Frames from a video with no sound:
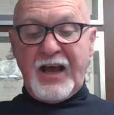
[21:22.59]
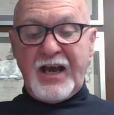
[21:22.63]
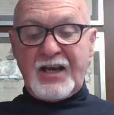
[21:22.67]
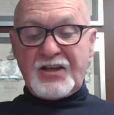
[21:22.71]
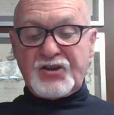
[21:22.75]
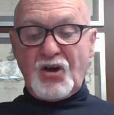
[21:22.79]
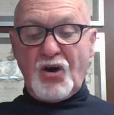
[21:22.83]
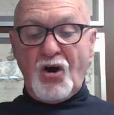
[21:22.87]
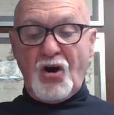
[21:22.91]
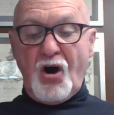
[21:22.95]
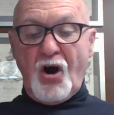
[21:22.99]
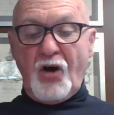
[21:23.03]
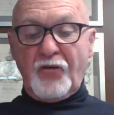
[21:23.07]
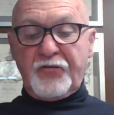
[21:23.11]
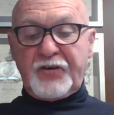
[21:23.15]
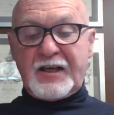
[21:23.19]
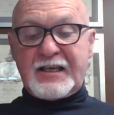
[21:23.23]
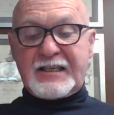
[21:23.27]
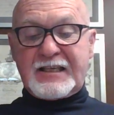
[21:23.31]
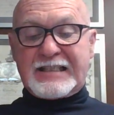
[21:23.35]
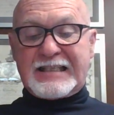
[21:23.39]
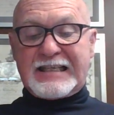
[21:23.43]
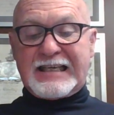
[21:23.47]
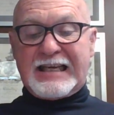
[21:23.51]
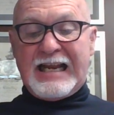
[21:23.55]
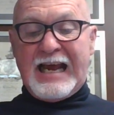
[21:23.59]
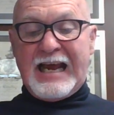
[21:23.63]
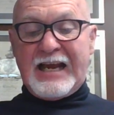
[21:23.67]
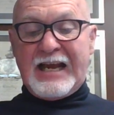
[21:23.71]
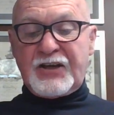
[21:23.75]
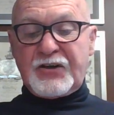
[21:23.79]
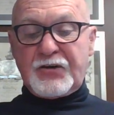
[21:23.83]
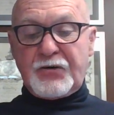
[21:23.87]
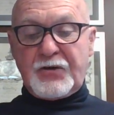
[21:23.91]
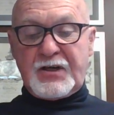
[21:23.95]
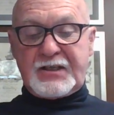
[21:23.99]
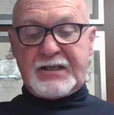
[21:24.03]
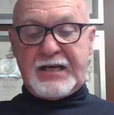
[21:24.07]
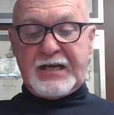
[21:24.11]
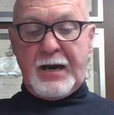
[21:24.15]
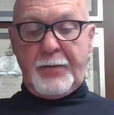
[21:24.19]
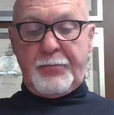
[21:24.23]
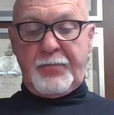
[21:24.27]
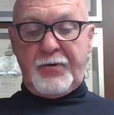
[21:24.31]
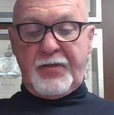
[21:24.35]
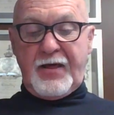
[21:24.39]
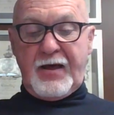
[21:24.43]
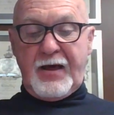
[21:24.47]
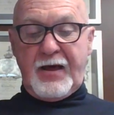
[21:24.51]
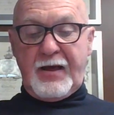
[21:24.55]
as oft a slanderous
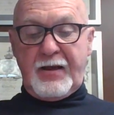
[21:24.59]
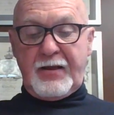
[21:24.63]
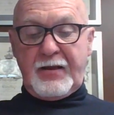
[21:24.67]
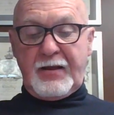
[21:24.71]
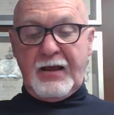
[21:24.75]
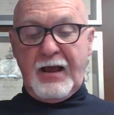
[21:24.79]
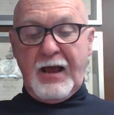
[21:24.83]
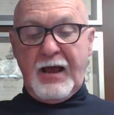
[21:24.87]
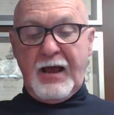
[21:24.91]
epitaph